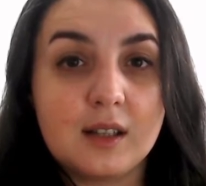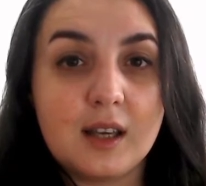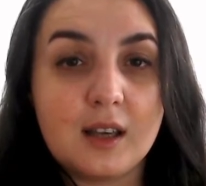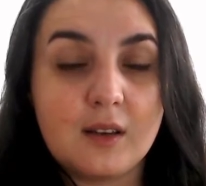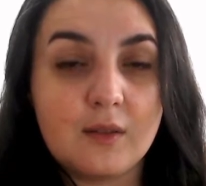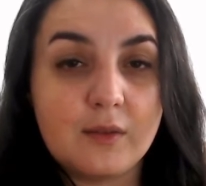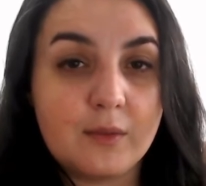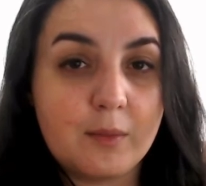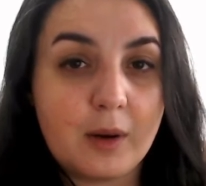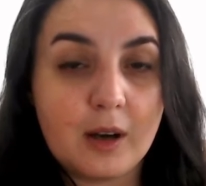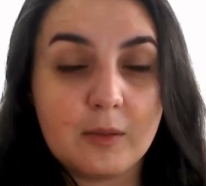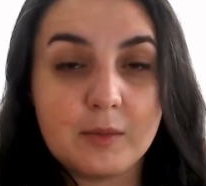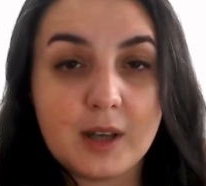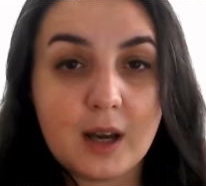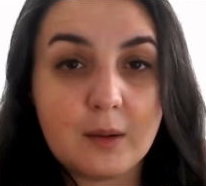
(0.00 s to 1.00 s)
gave
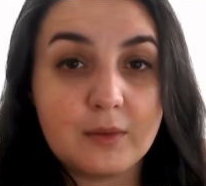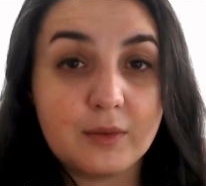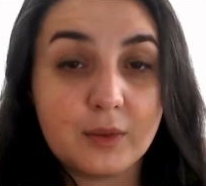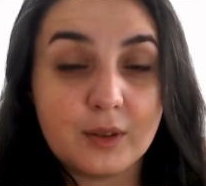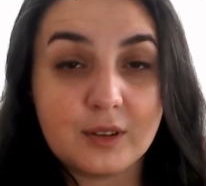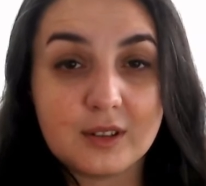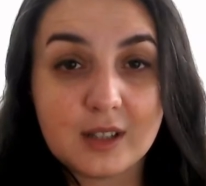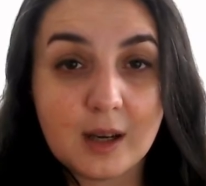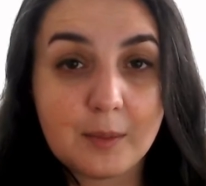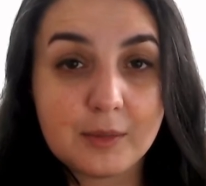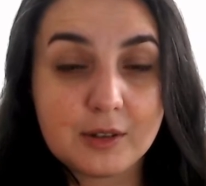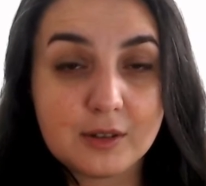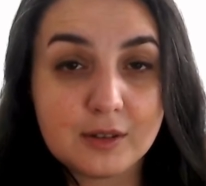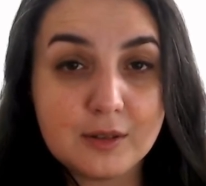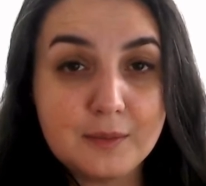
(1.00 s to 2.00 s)
Bobby up for
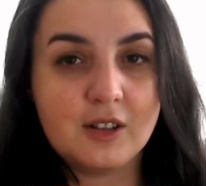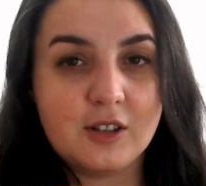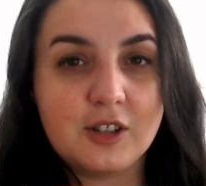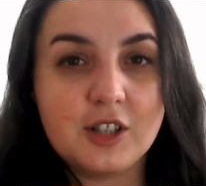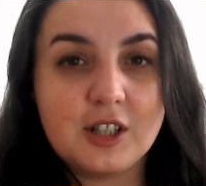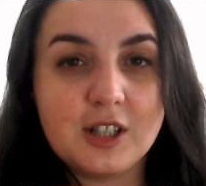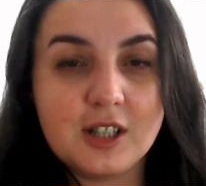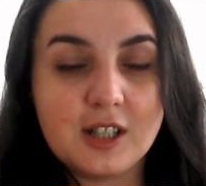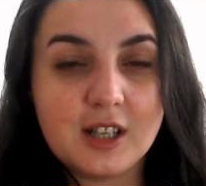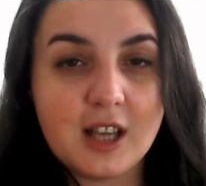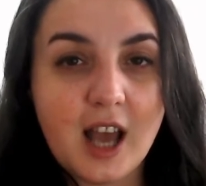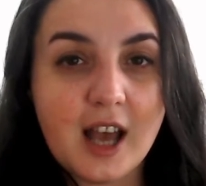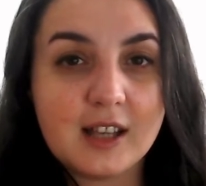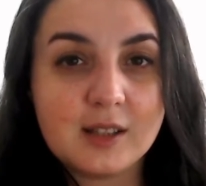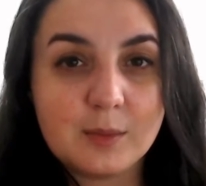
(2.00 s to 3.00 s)
adoption. She
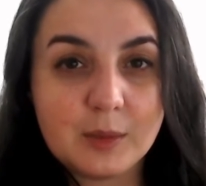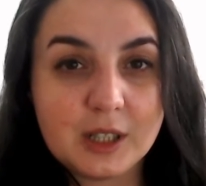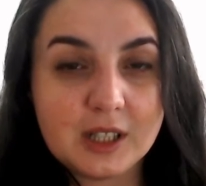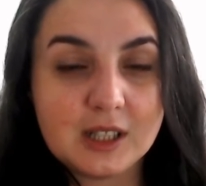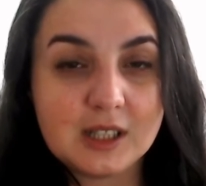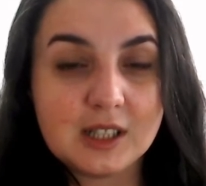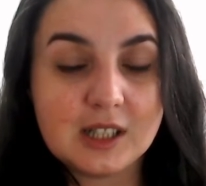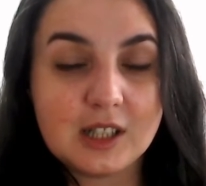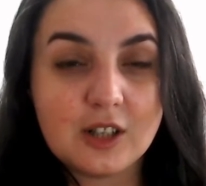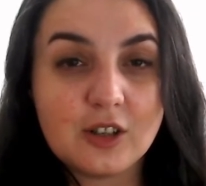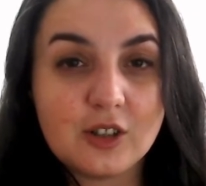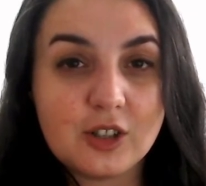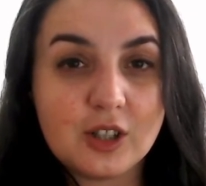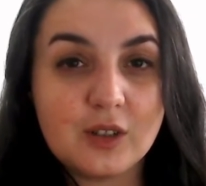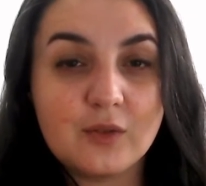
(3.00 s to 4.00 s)
has been
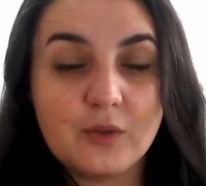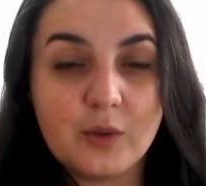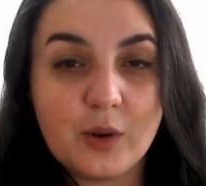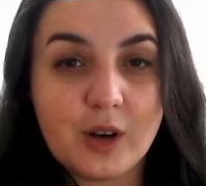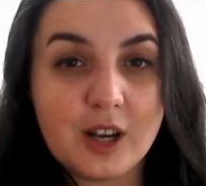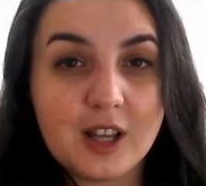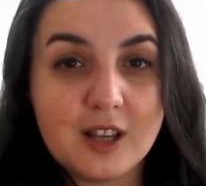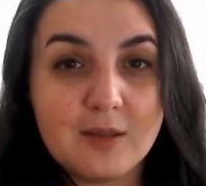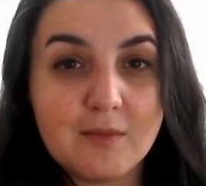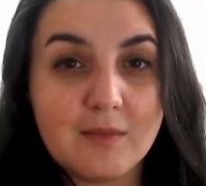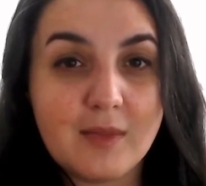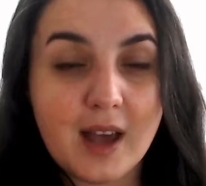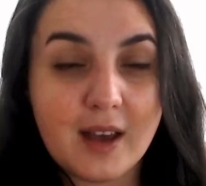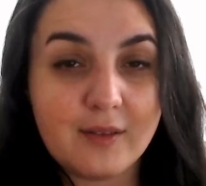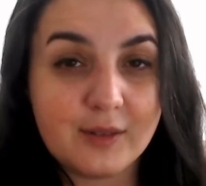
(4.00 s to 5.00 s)
searching for
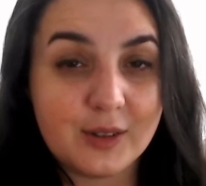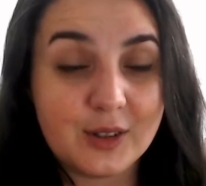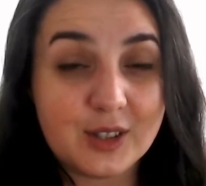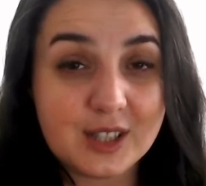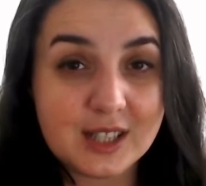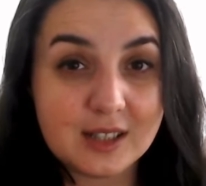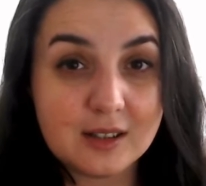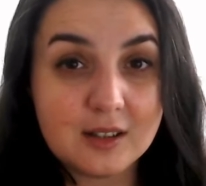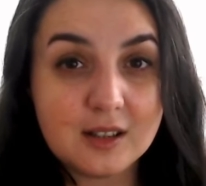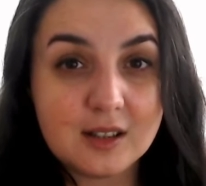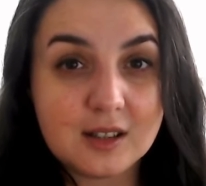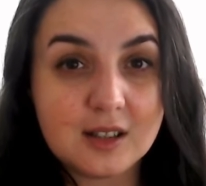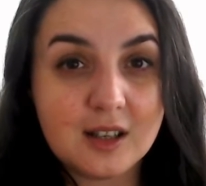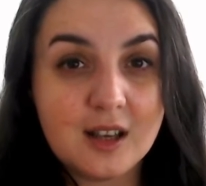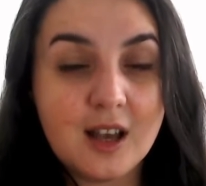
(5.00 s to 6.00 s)
him ever
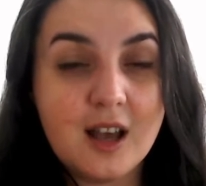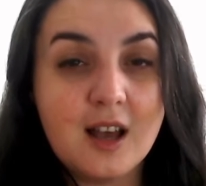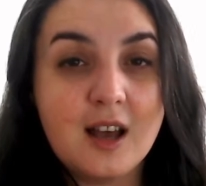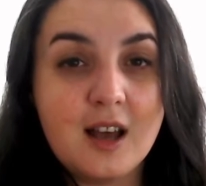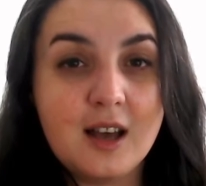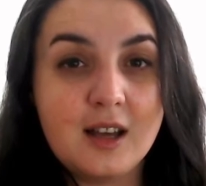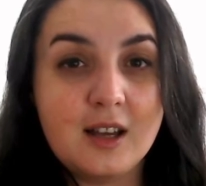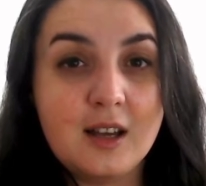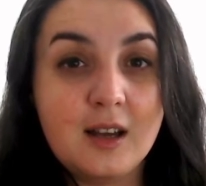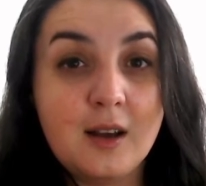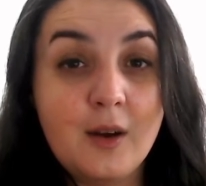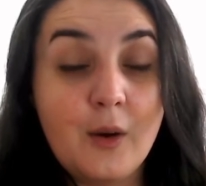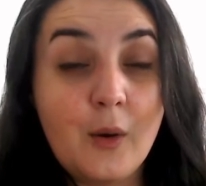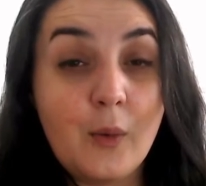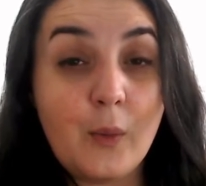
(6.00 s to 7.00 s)
since.
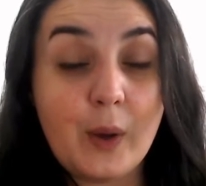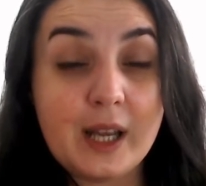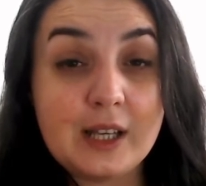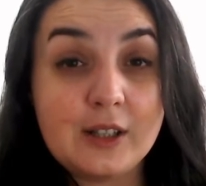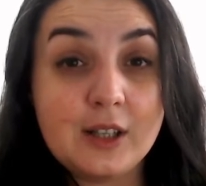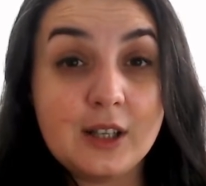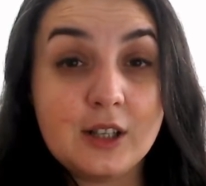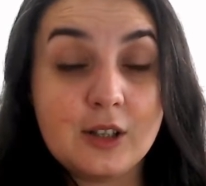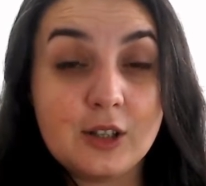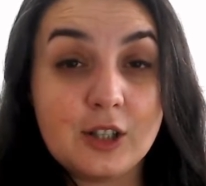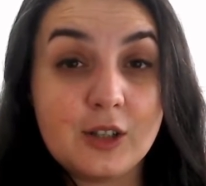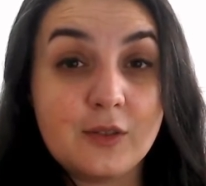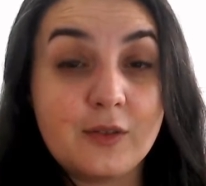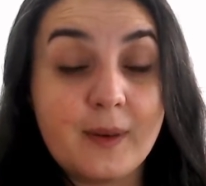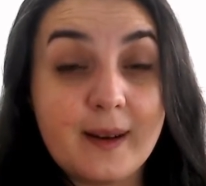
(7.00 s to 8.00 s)
When
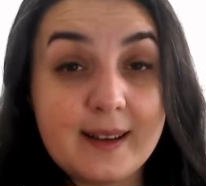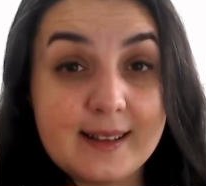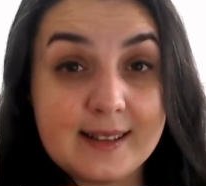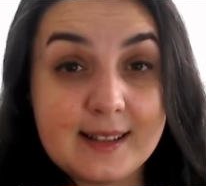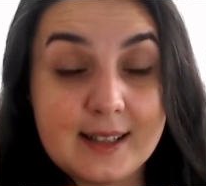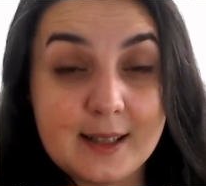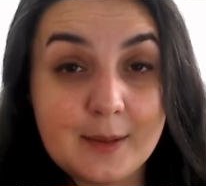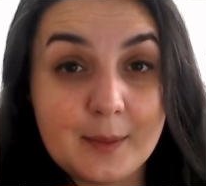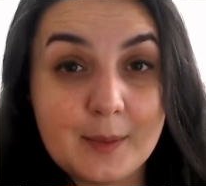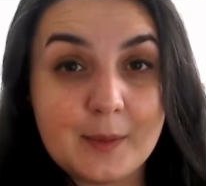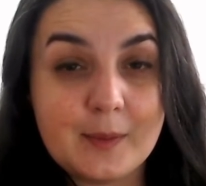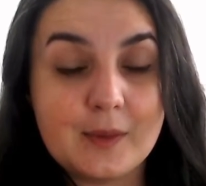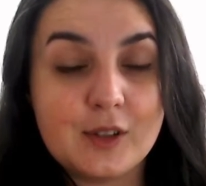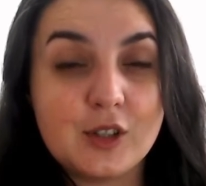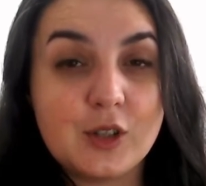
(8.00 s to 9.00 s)
she finds him,
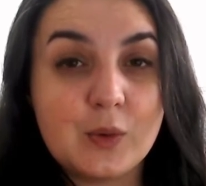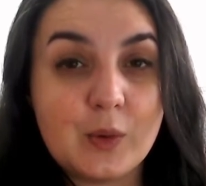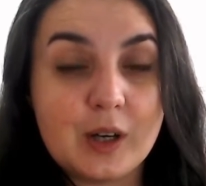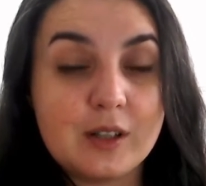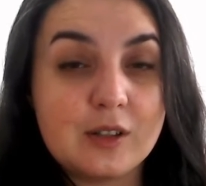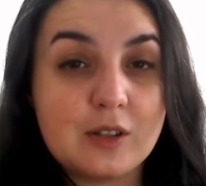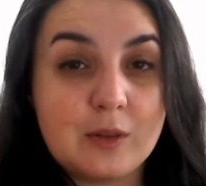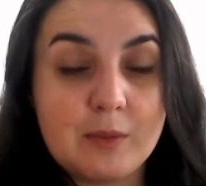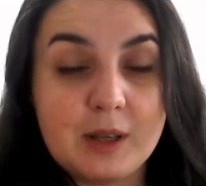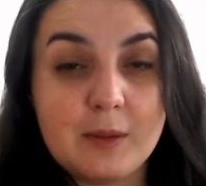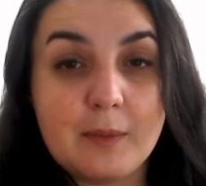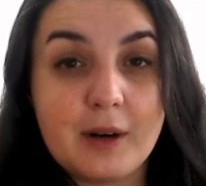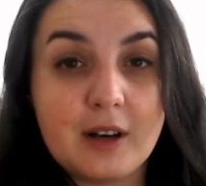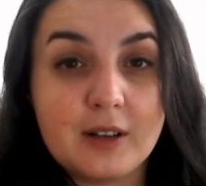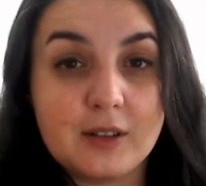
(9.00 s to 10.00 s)
she wants to be
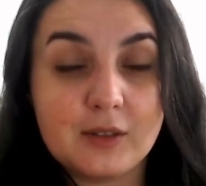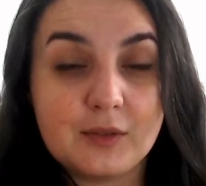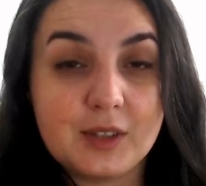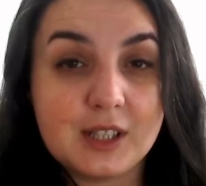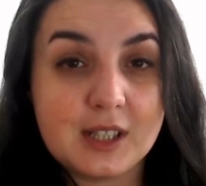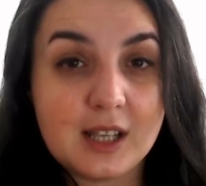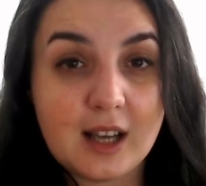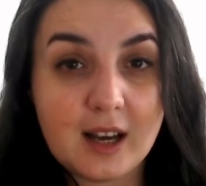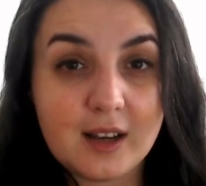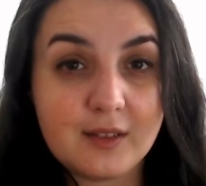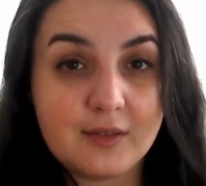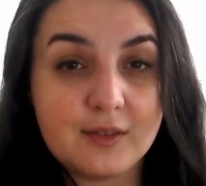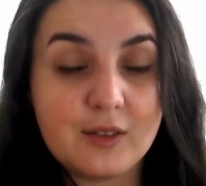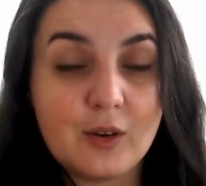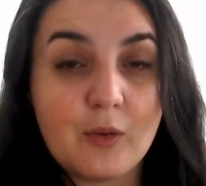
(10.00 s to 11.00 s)
part of his
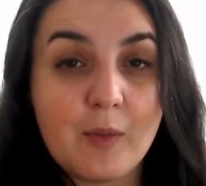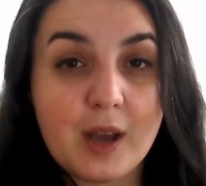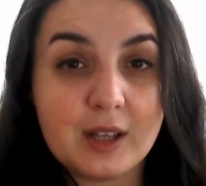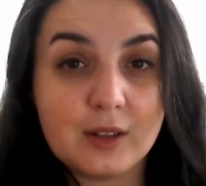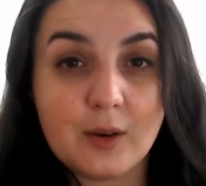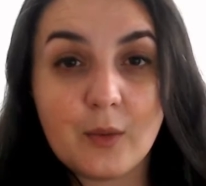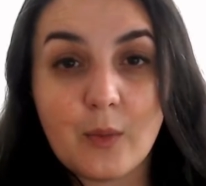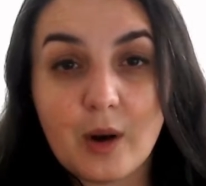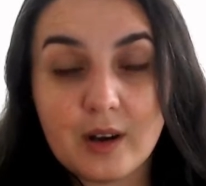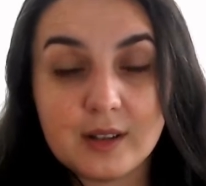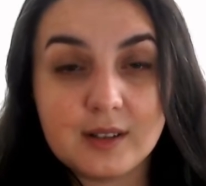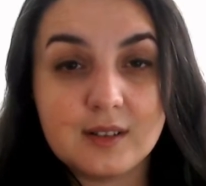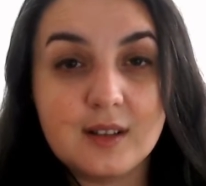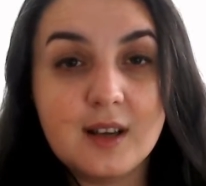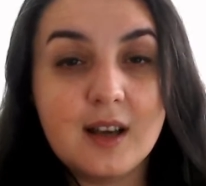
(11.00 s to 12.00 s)
life no matter
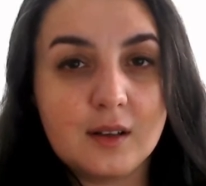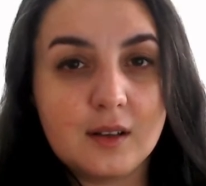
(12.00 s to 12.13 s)
what.